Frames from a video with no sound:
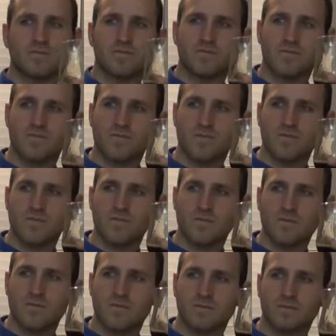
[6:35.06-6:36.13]

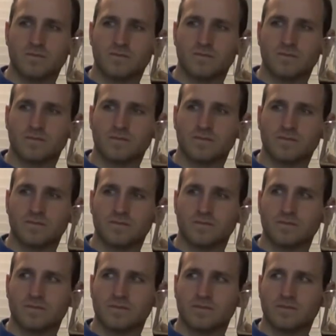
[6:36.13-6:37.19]

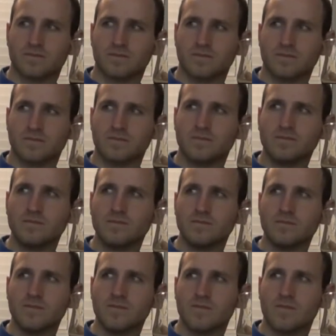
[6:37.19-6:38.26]

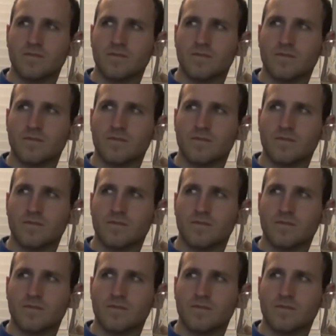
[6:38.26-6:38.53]
No words are spoken by the person on screen.